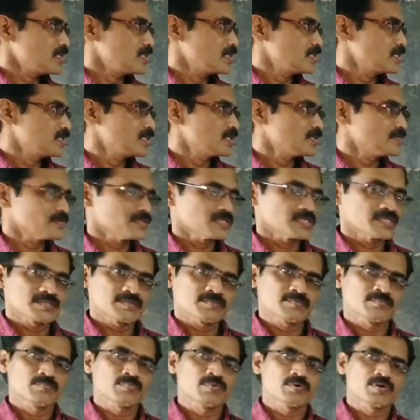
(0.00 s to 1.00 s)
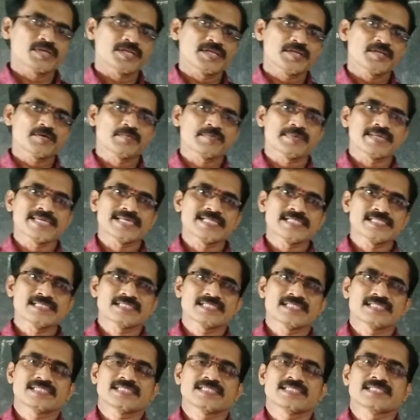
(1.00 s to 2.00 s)
In our
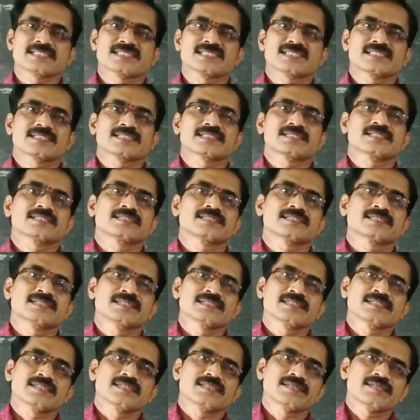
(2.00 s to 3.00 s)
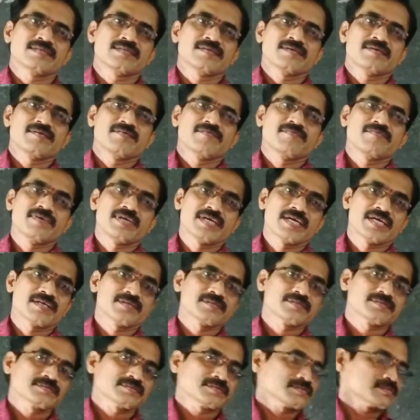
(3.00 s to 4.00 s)
polynomials, we have
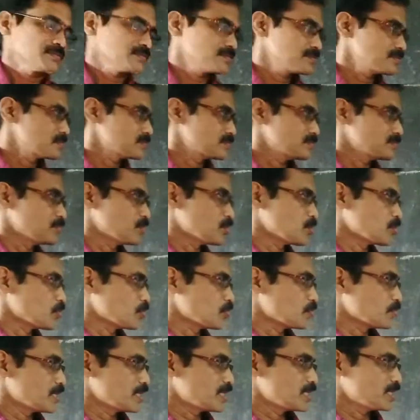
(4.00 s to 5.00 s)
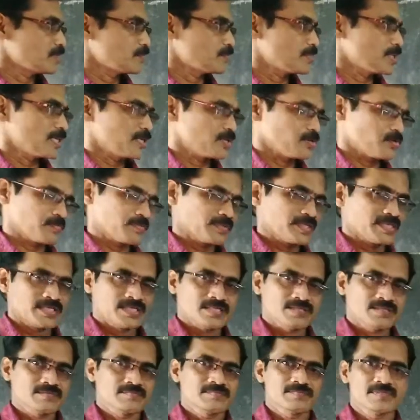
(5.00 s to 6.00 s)
monomial, binomial.
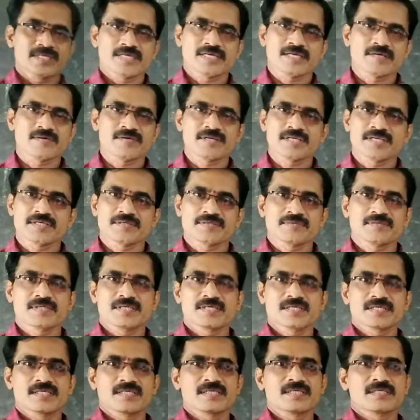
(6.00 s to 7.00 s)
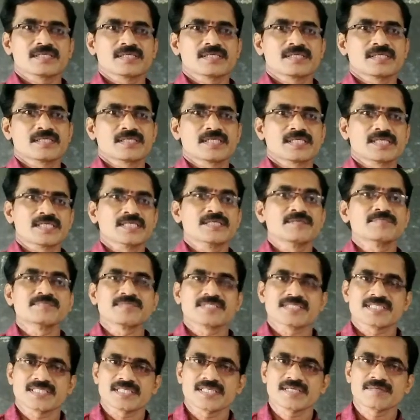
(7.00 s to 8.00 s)
According to the
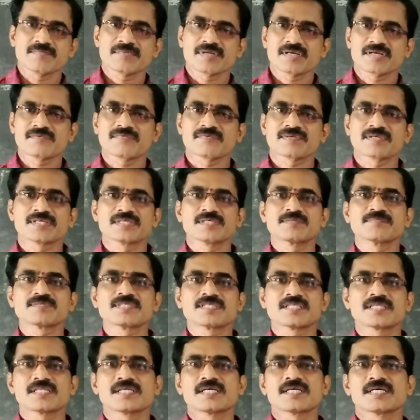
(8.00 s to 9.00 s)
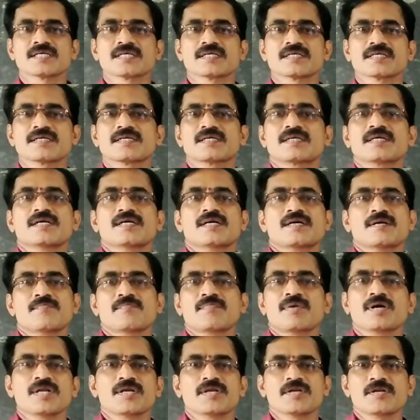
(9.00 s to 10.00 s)
terms, number of terms in the
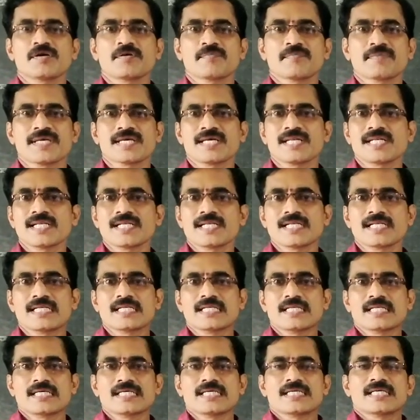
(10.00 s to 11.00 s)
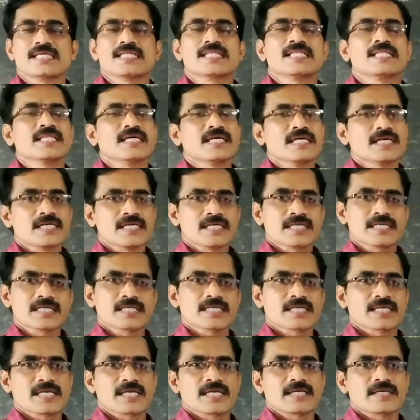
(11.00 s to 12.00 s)
polynomial, they
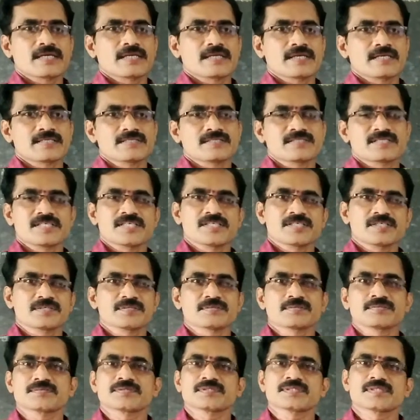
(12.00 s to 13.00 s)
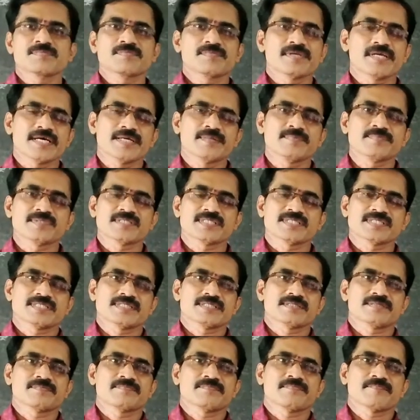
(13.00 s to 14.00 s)
are categorized into some
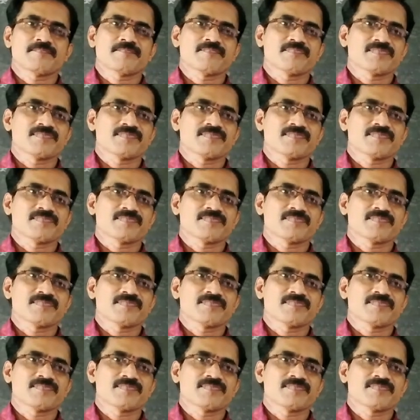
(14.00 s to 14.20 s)
types.